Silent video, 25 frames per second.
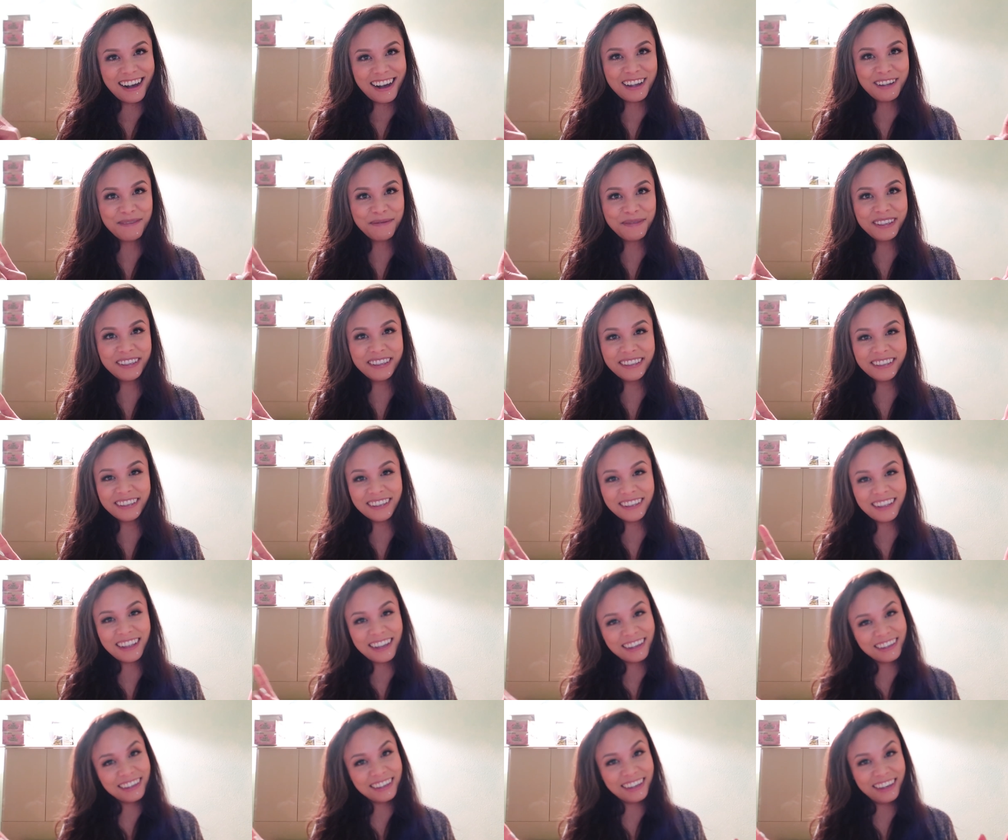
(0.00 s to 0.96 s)
I'm still
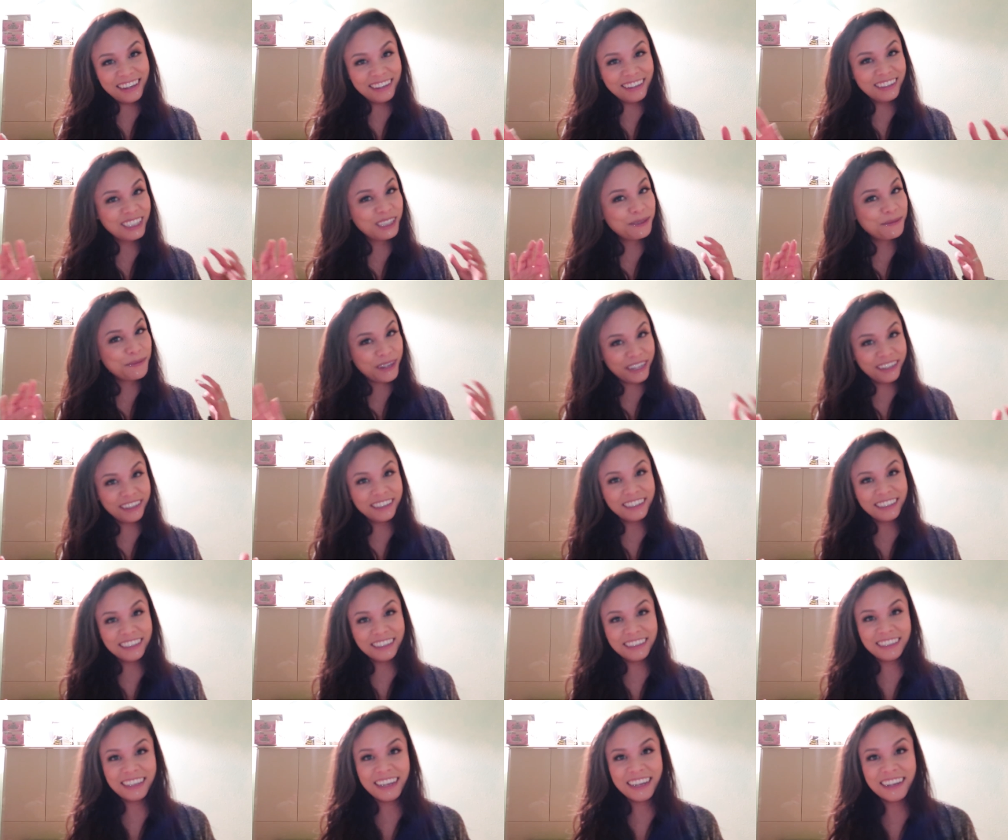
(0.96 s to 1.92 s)
at Kale's
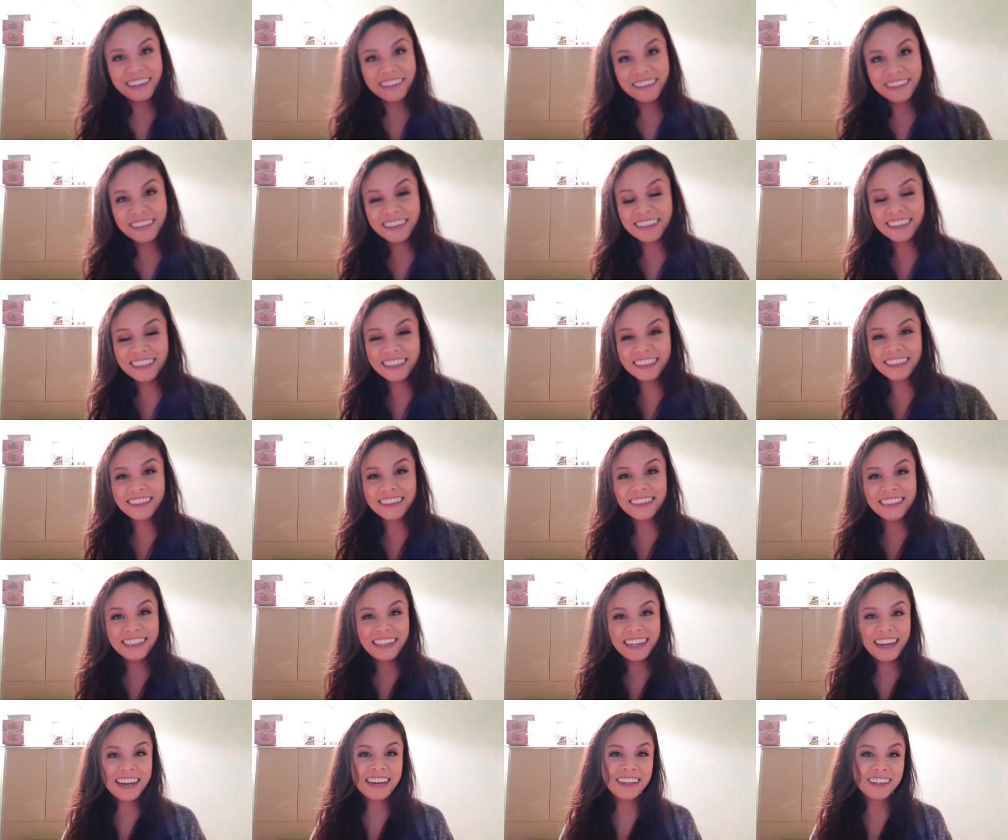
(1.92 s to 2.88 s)
parents' house in
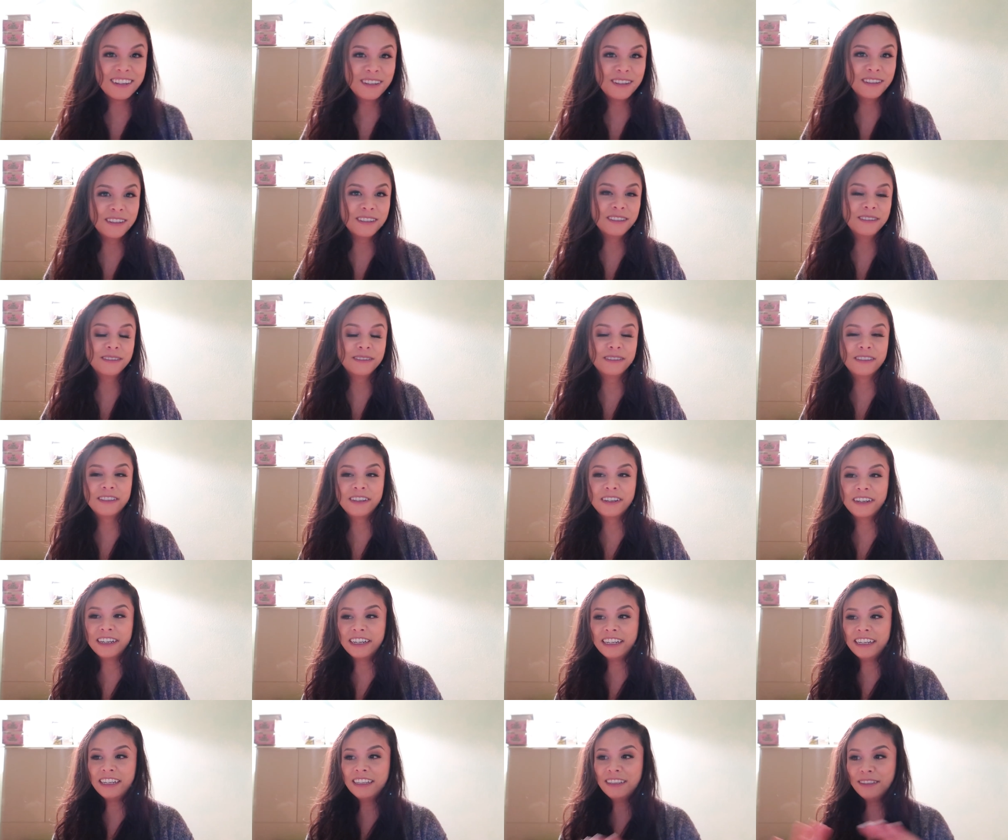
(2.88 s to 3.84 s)
Seattle,
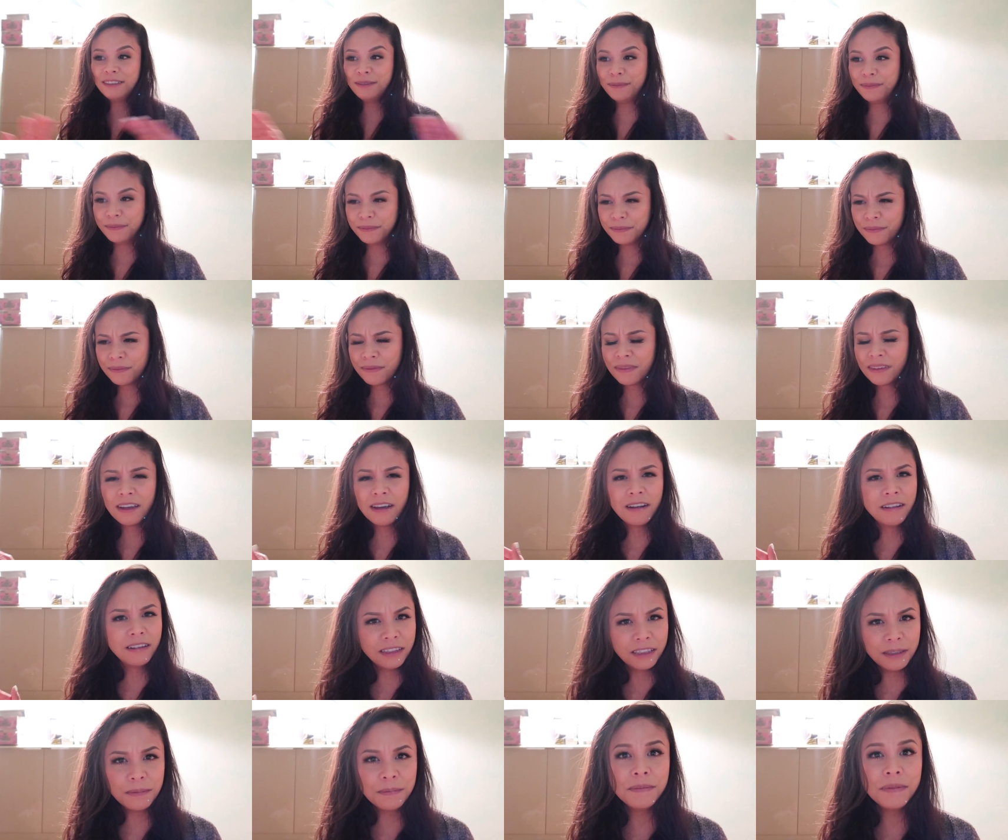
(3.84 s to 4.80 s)
sorry,
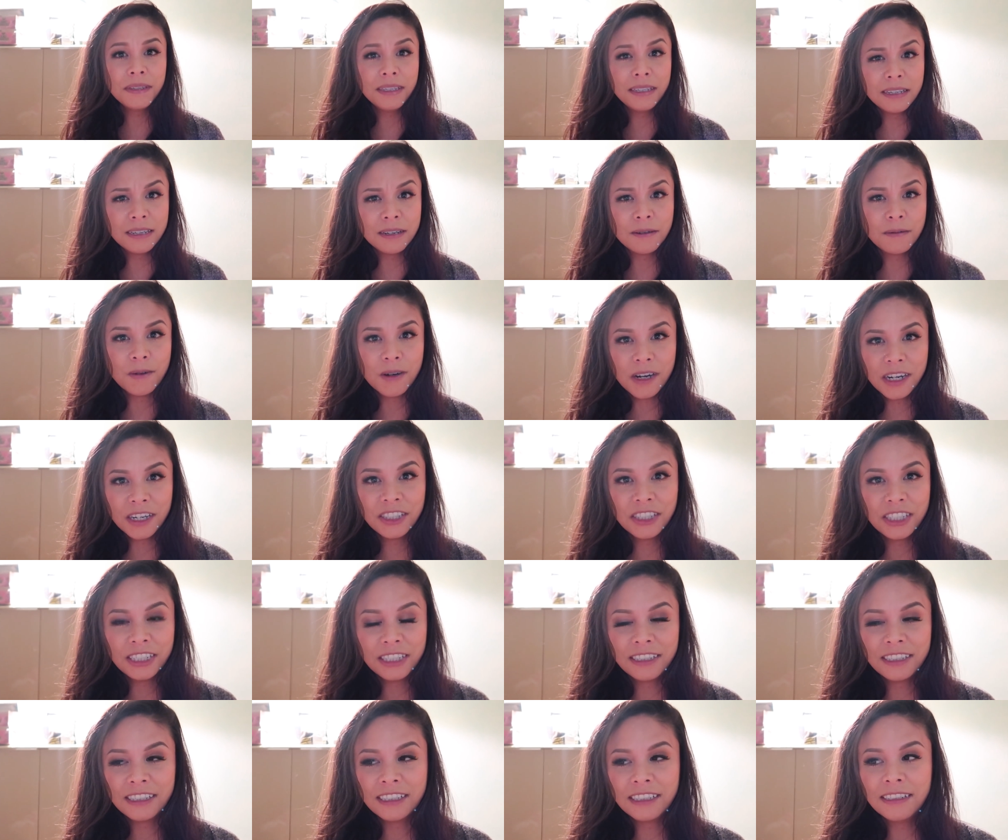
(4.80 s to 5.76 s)
Olympia,
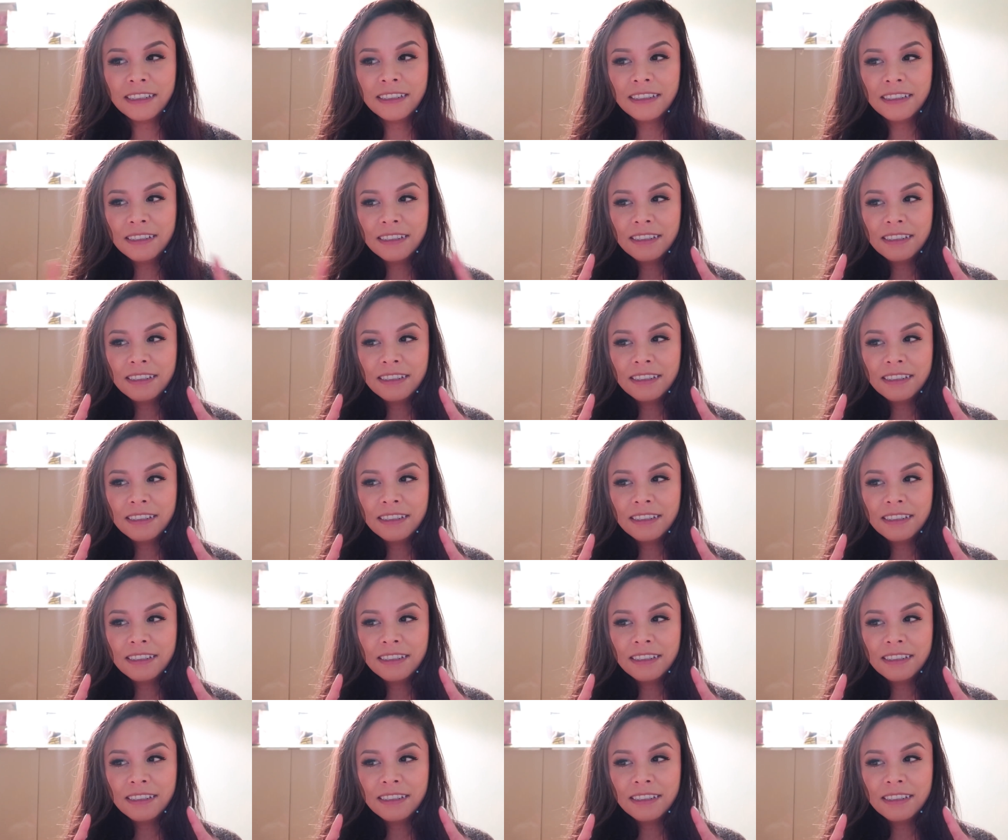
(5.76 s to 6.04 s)
Washington.